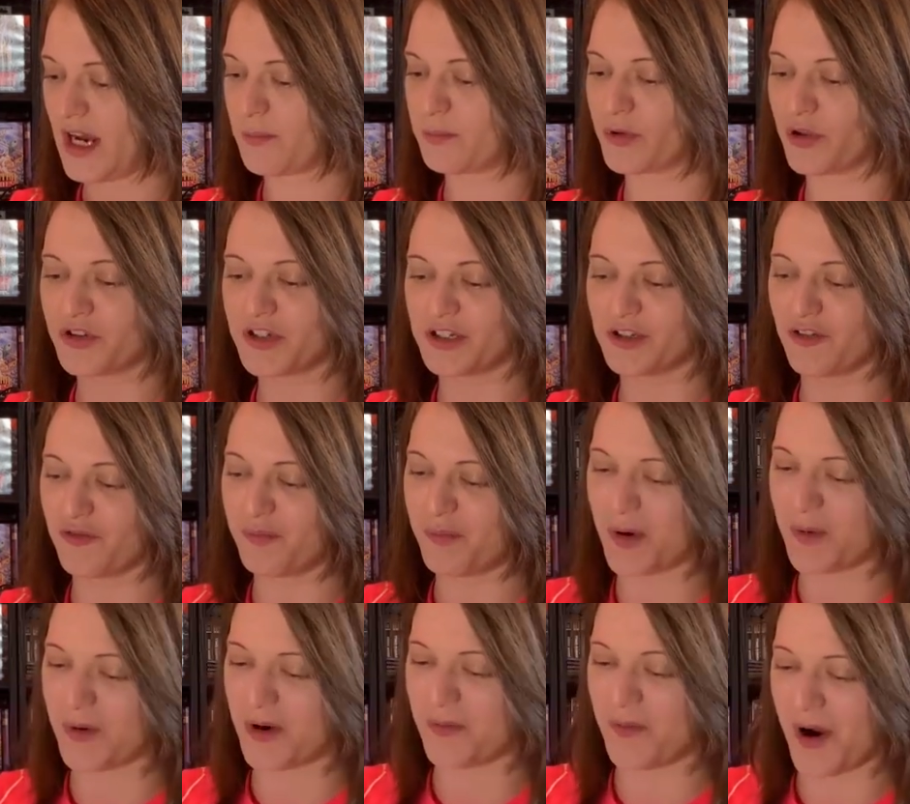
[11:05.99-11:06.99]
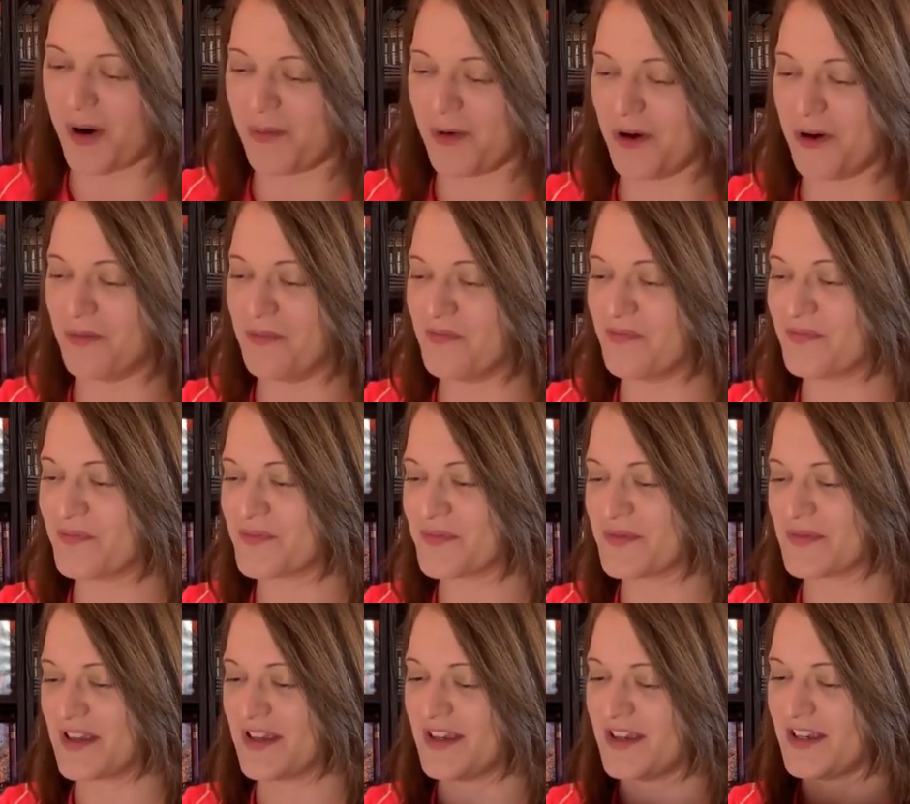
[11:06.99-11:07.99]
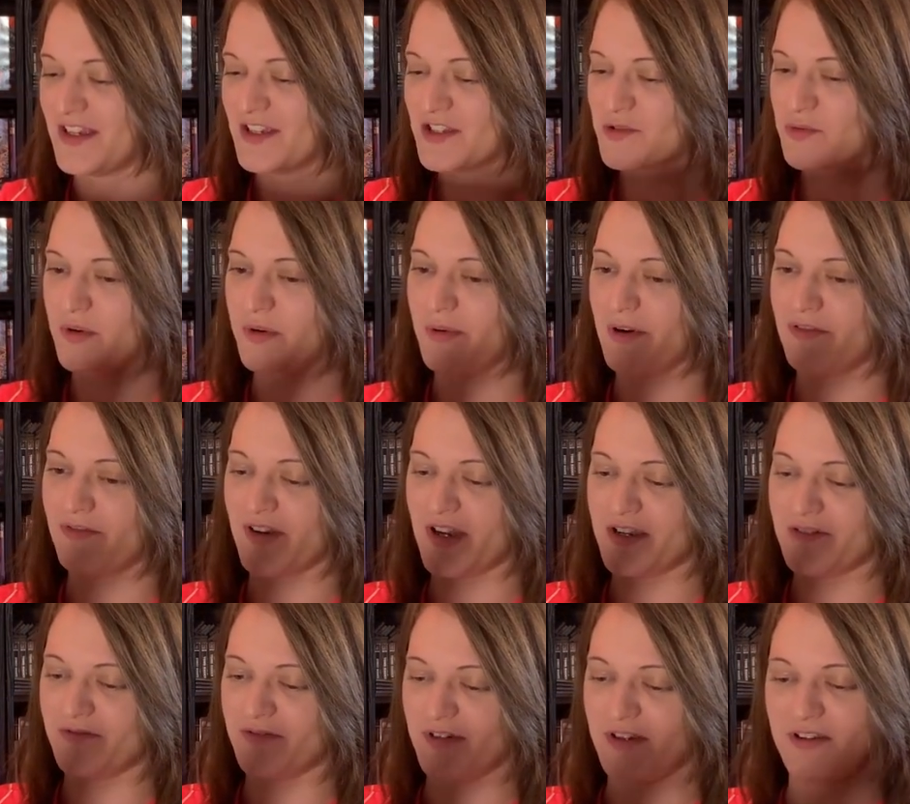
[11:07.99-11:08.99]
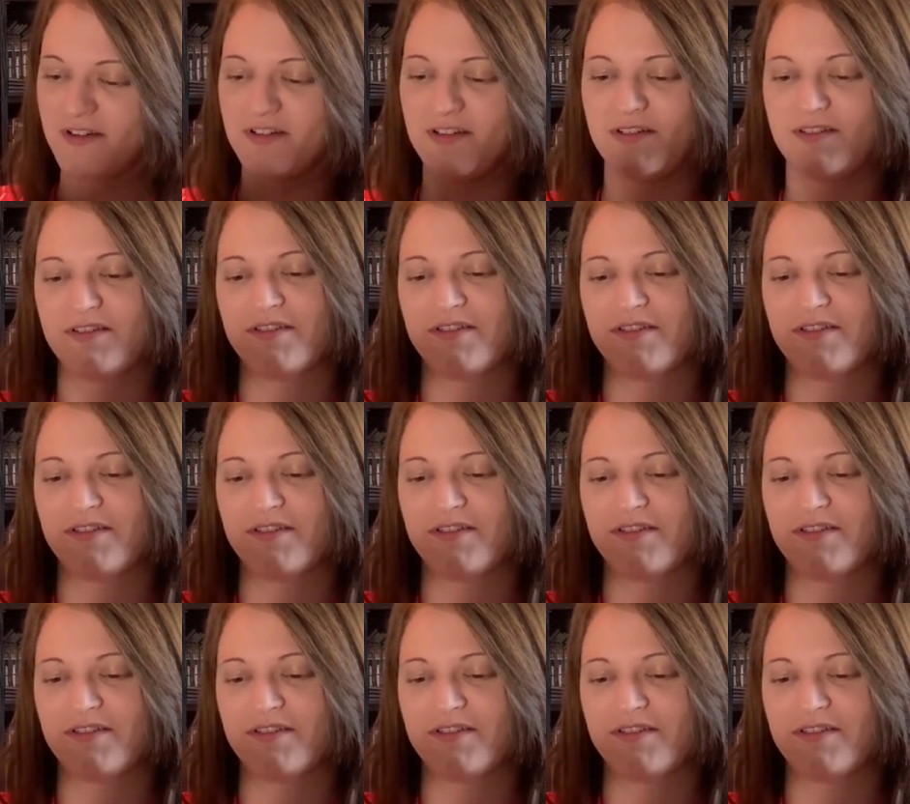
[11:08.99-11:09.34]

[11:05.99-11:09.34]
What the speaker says: I bloody love Bubble Bobble. It's one of my favourite.